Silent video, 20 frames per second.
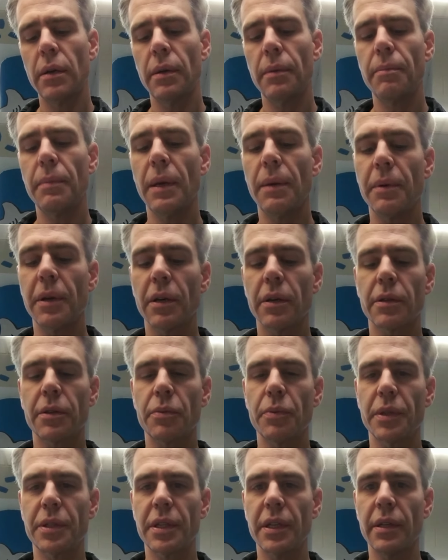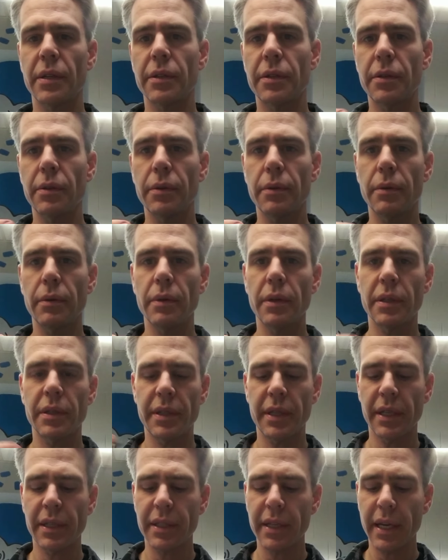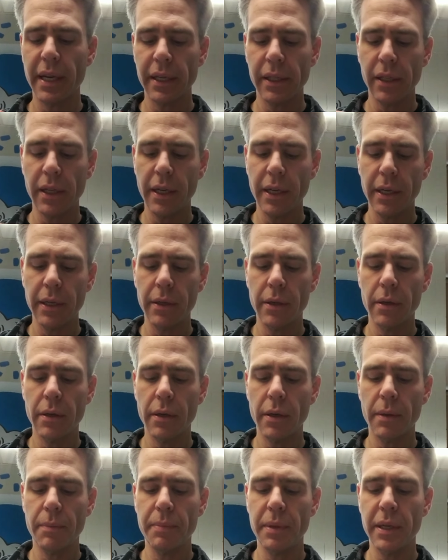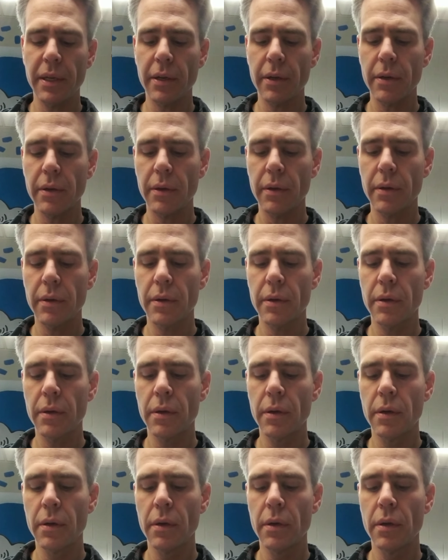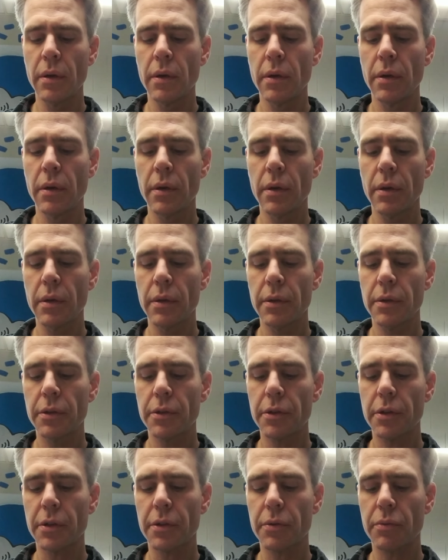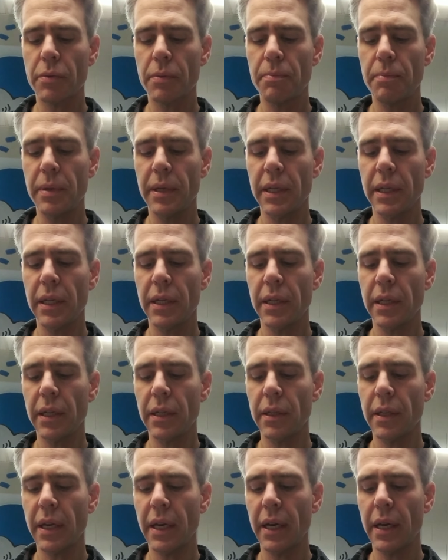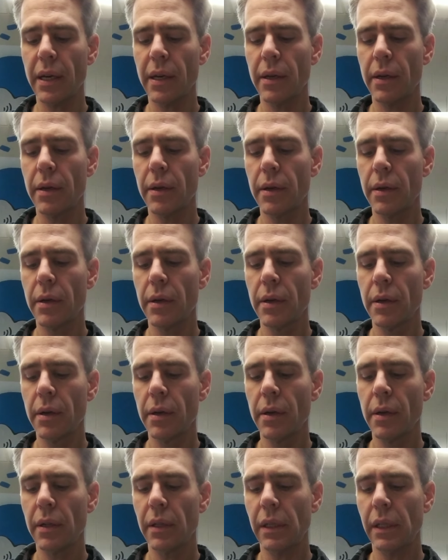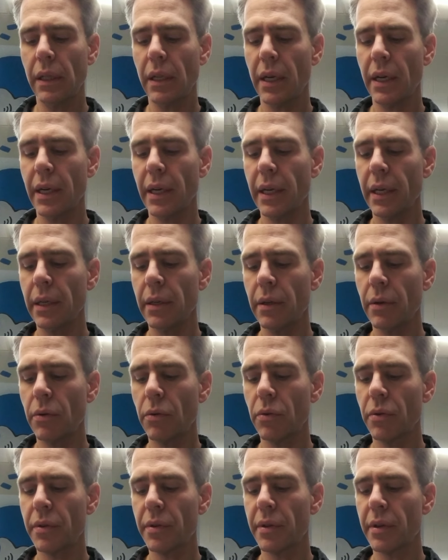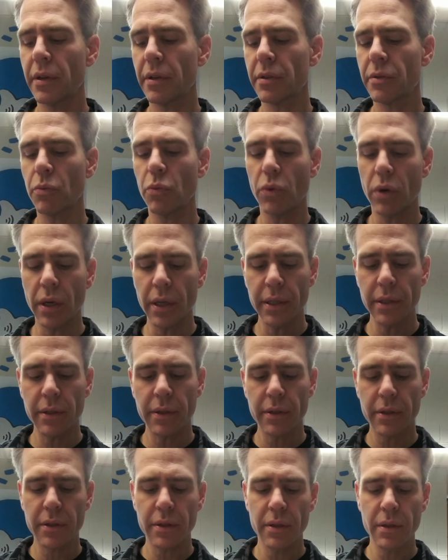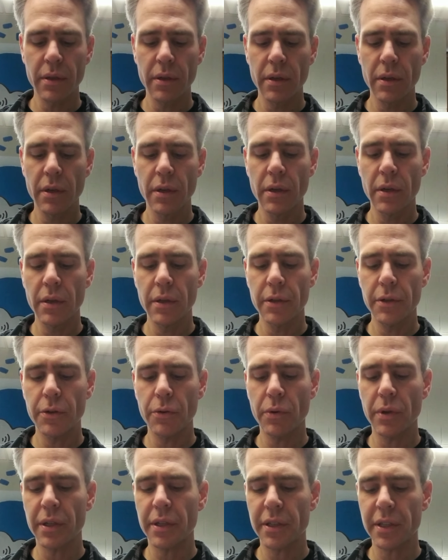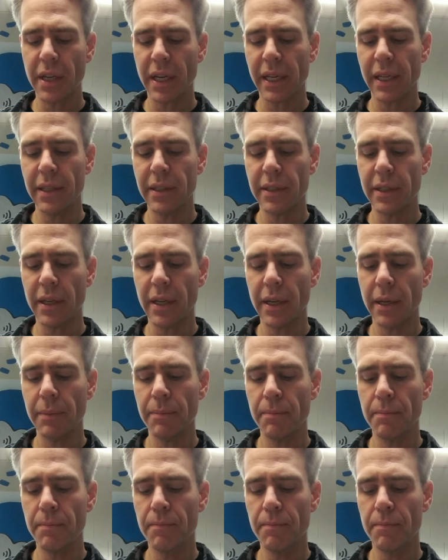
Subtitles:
Maybe I'll switch it to a zigzag line up here. Just repeating that line. There's once. Do it a second time.